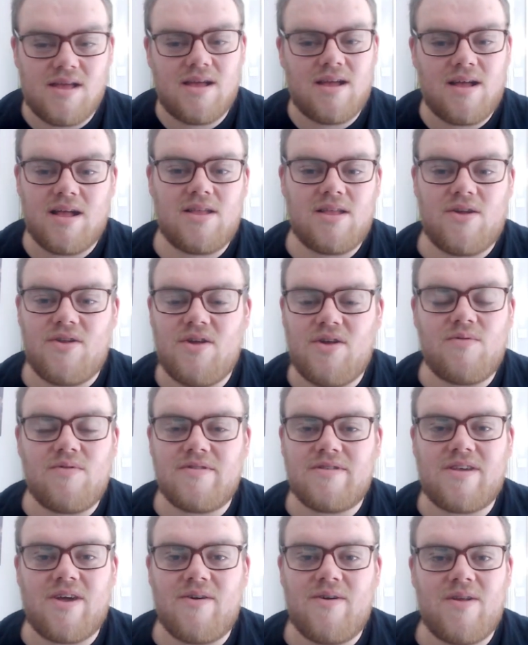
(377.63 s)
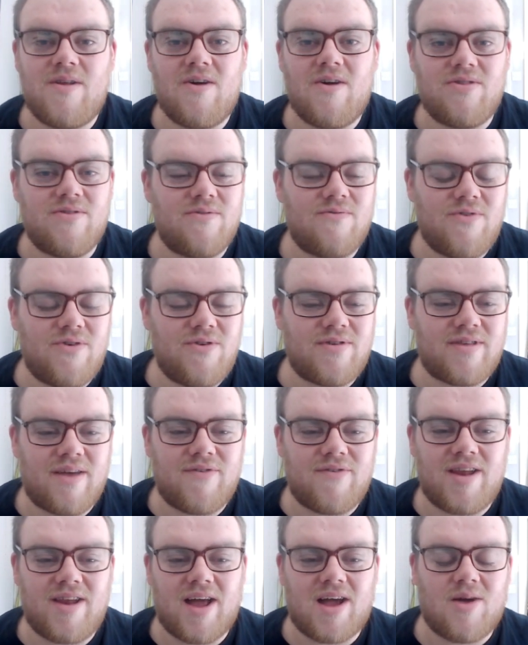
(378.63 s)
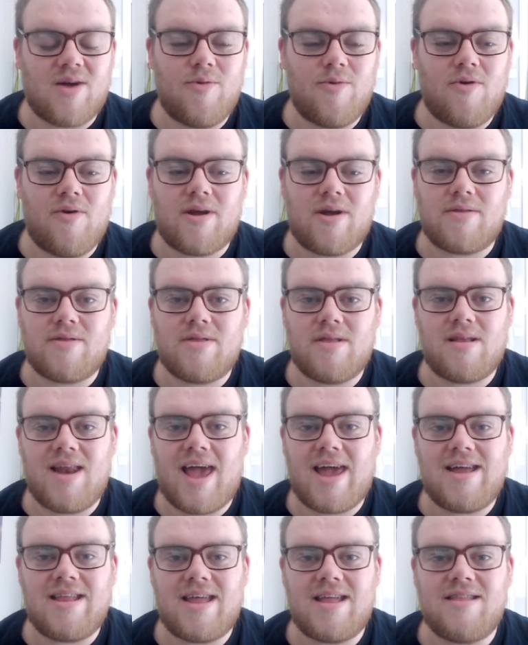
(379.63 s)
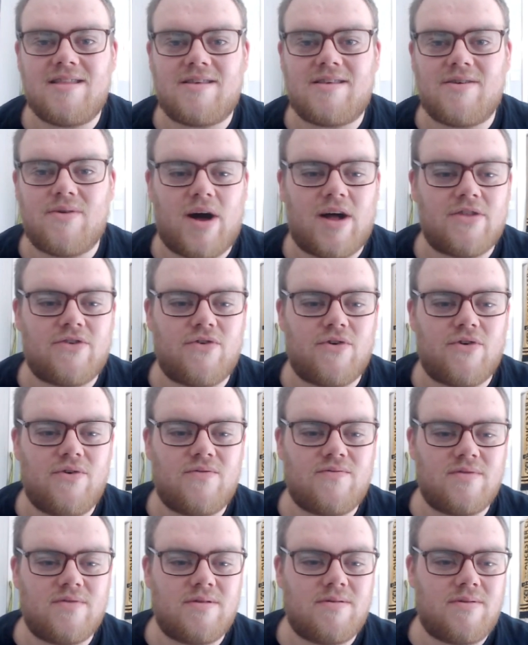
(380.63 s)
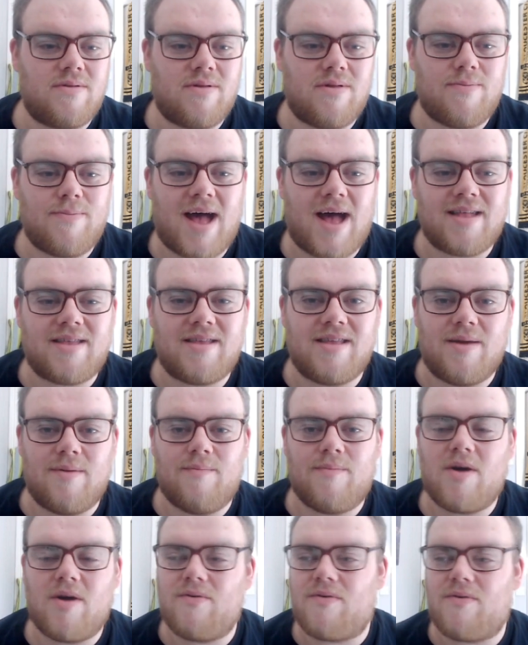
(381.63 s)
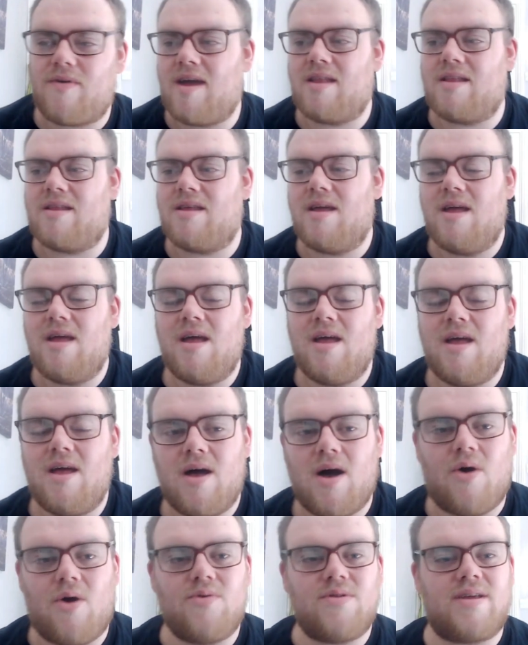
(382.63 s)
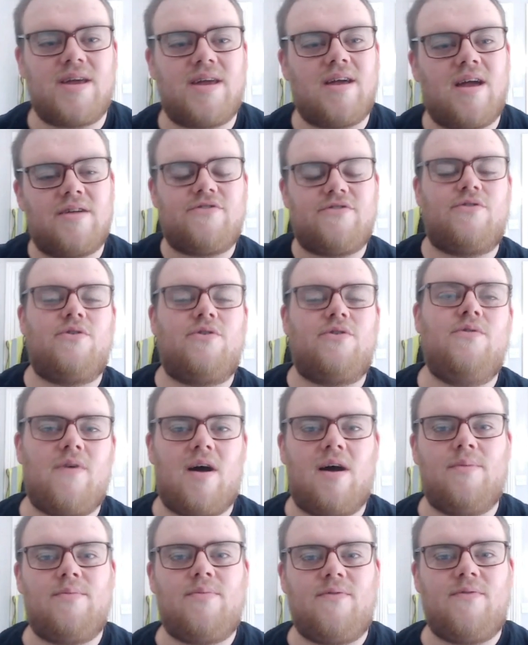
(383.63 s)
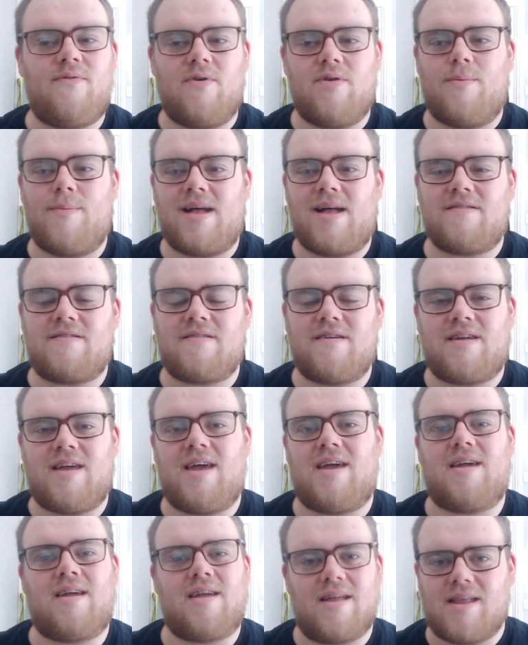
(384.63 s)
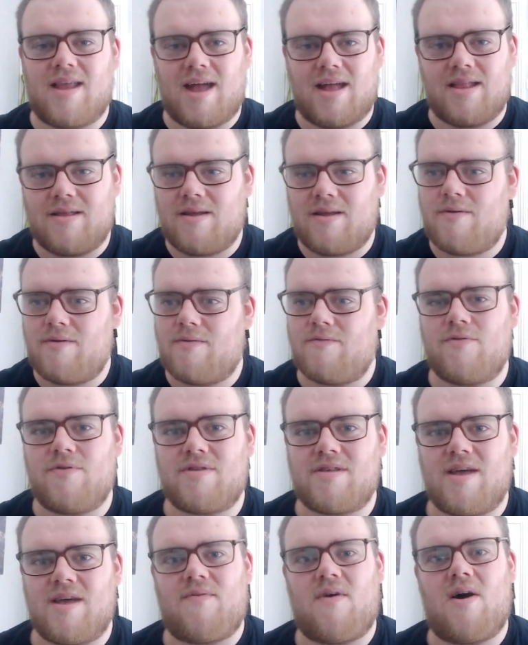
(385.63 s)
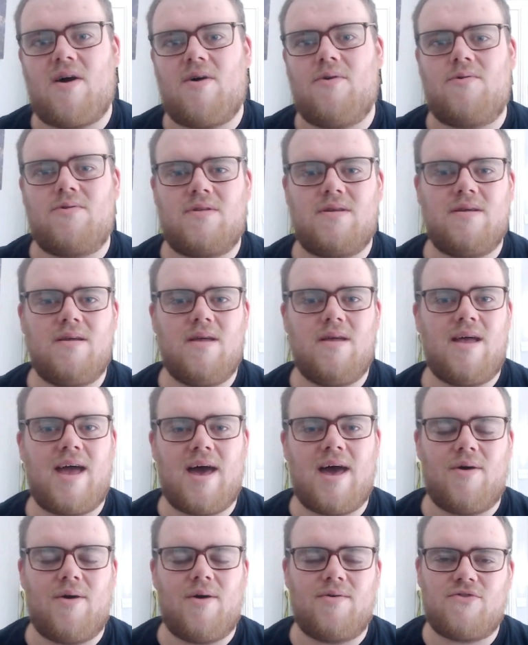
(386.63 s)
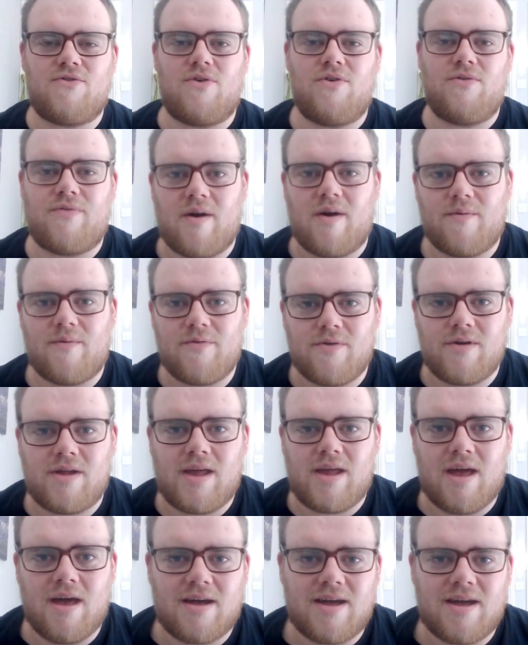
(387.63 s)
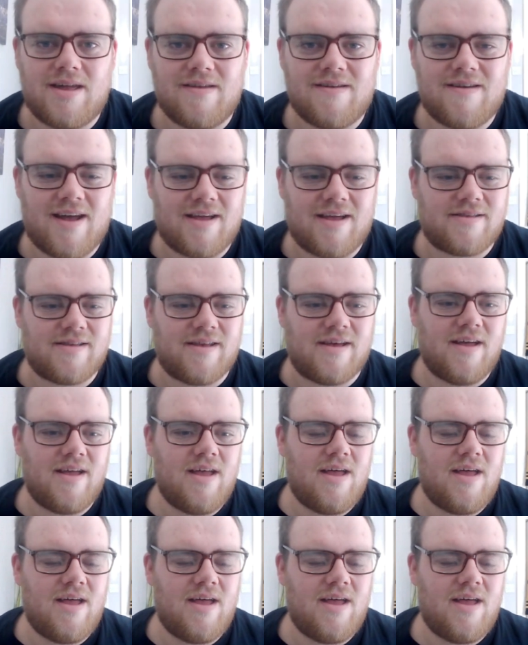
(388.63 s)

I don't know what's going on. Rusev and Nakamura laid into R-Truth and battered him, both holding Truth up for the match to kick, and then Rusev held Truth up for the Kinshasa.